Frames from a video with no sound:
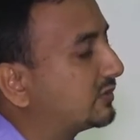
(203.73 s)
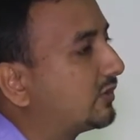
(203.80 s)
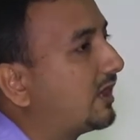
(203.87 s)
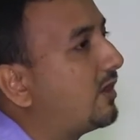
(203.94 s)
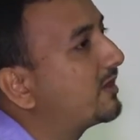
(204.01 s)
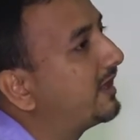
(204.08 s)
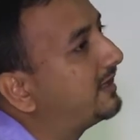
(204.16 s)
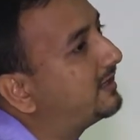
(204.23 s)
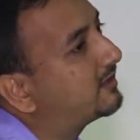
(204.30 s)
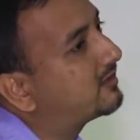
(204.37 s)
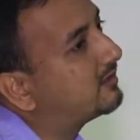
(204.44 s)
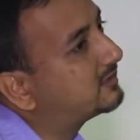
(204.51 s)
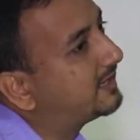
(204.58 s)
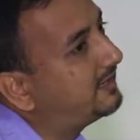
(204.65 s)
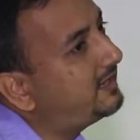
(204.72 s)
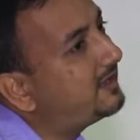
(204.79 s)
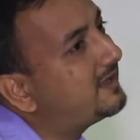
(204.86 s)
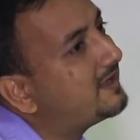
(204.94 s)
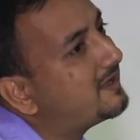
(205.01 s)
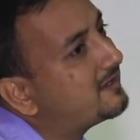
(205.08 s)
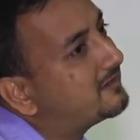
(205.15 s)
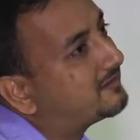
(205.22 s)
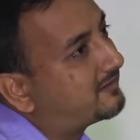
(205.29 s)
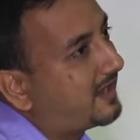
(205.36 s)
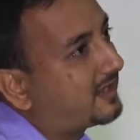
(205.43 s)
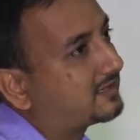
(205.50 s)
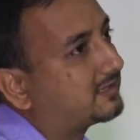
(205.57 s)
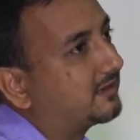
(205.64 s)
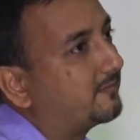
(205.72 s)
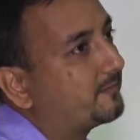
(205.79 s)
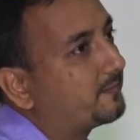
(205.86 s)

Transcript: So how can it cause any traction?